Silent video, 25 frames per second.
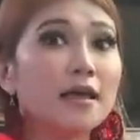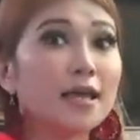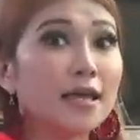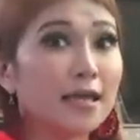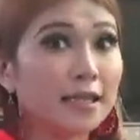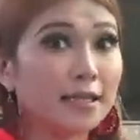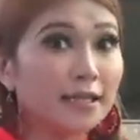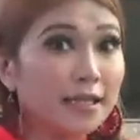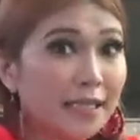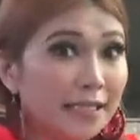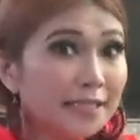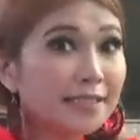
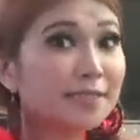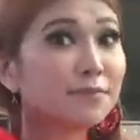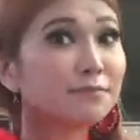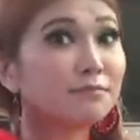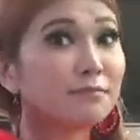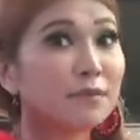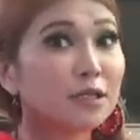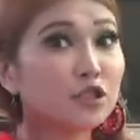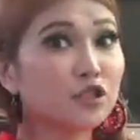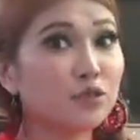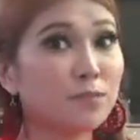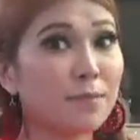It is
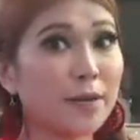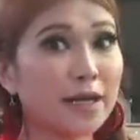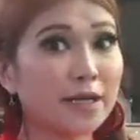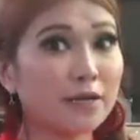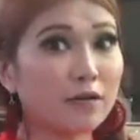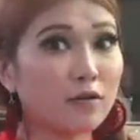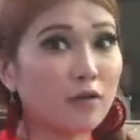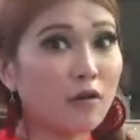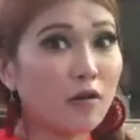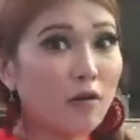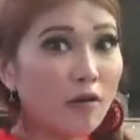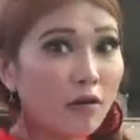much
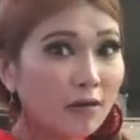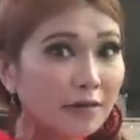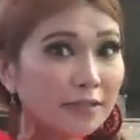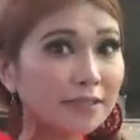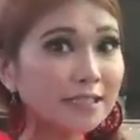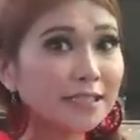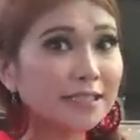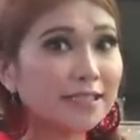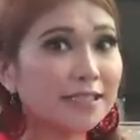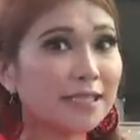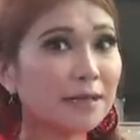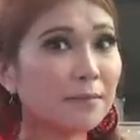better
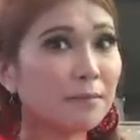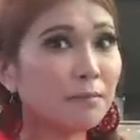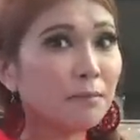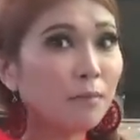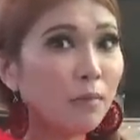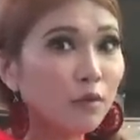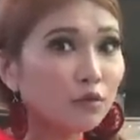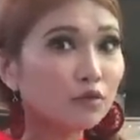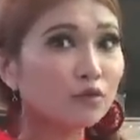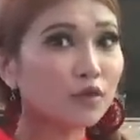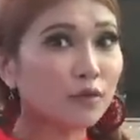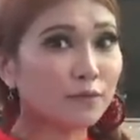quality than
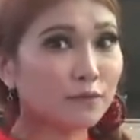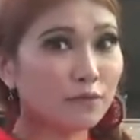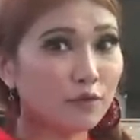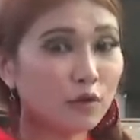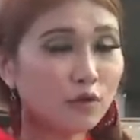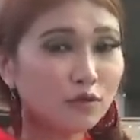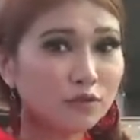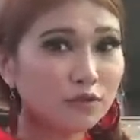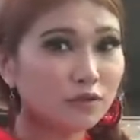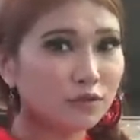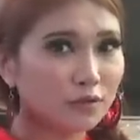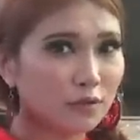most of
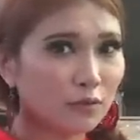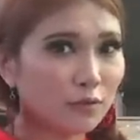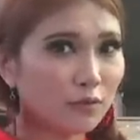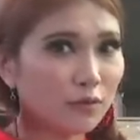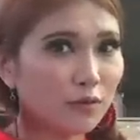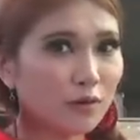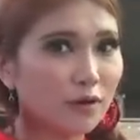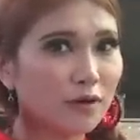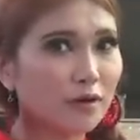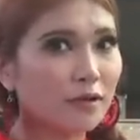those though.